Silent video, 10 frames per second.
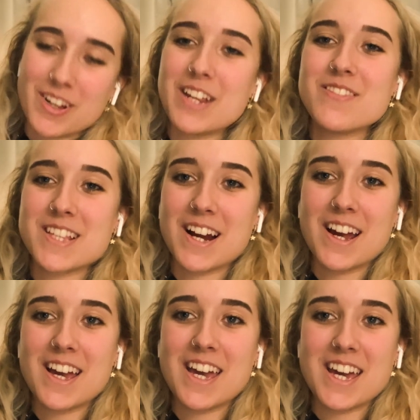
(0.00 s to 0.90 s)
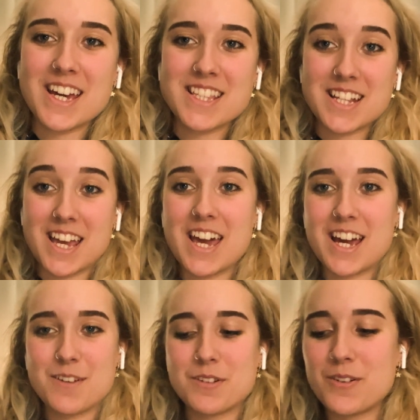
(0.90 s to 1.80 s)
name is Sarah and today
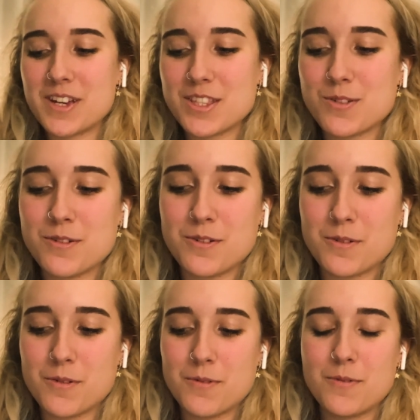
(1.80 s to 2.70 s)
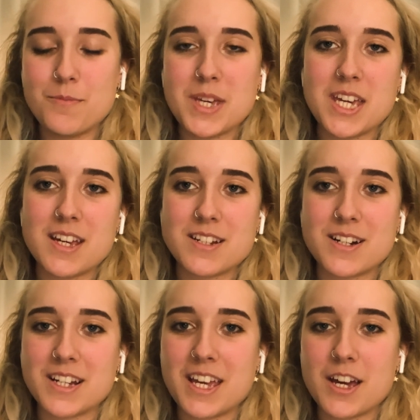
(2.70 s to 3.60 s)
I am going to be
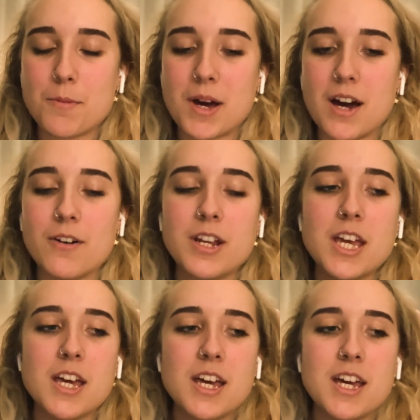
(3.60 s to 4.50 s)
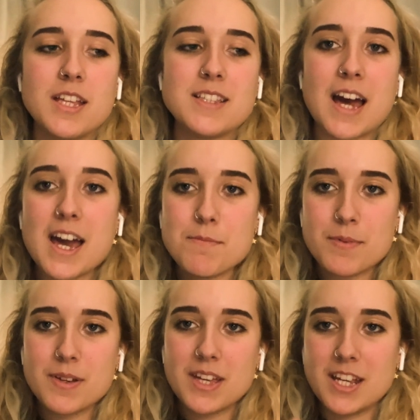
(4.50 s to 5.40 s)
talking about
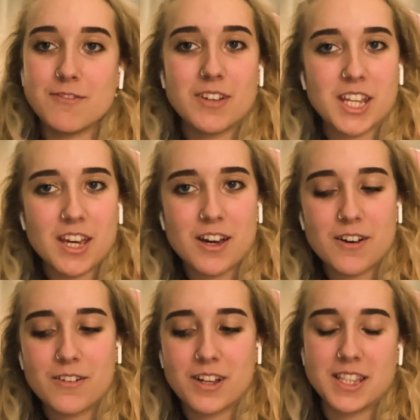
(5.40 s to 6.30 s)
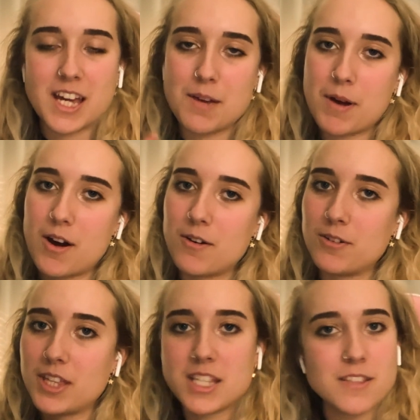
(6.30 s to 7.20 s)
type in video and type how it
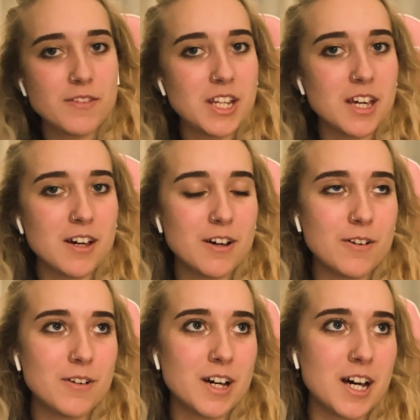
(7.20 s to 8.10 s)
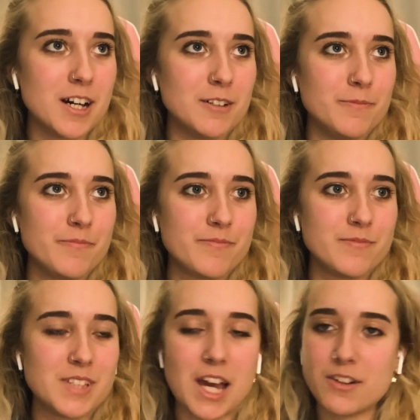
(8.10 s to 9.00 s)
relates to video,
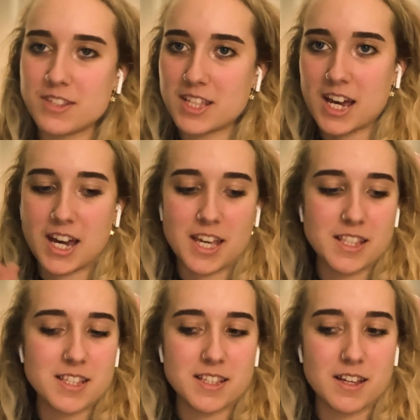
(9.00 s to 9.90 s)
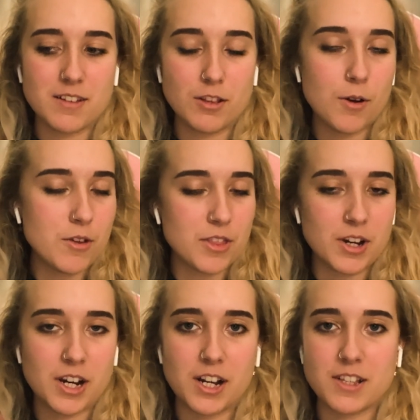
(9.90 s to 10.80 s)
title slides, lower
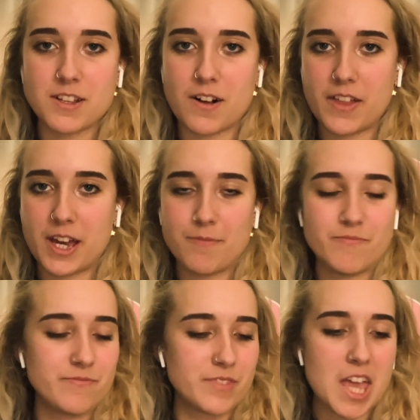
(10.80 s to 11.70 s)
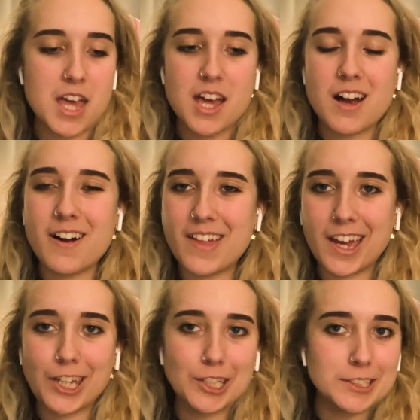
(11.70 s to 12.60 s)
thirds, all
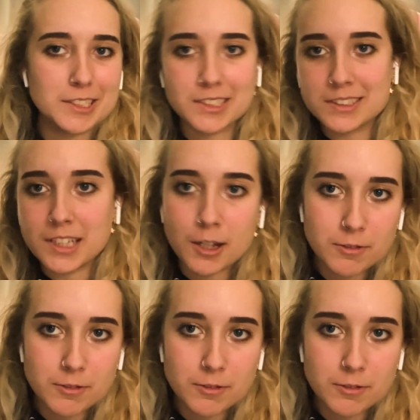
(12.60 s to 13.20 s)
that good stuff,